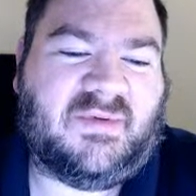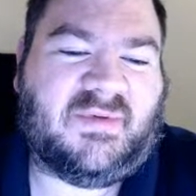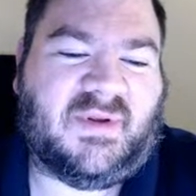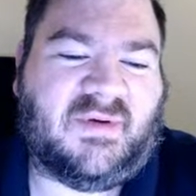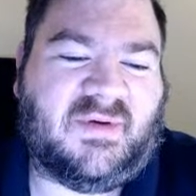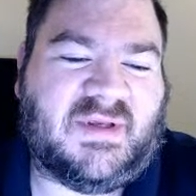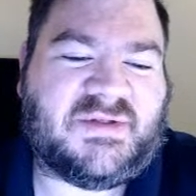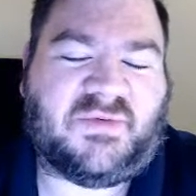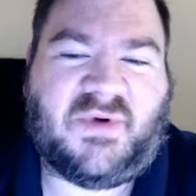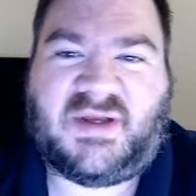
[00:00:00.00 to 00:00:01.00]
the
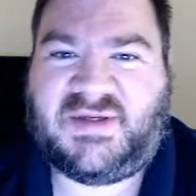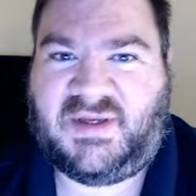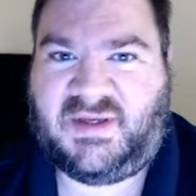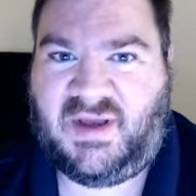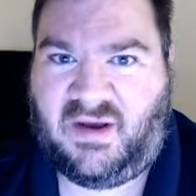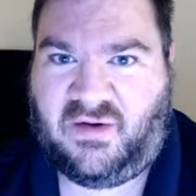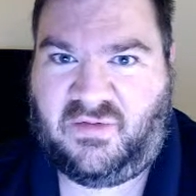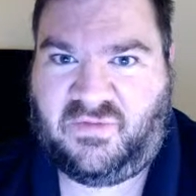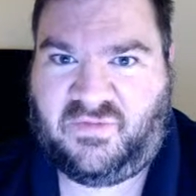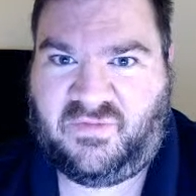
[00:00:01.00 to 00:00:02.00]
historicity
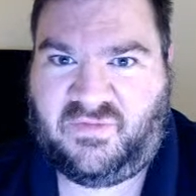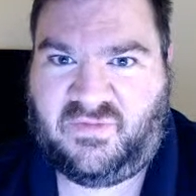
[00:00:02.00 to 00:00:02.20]
of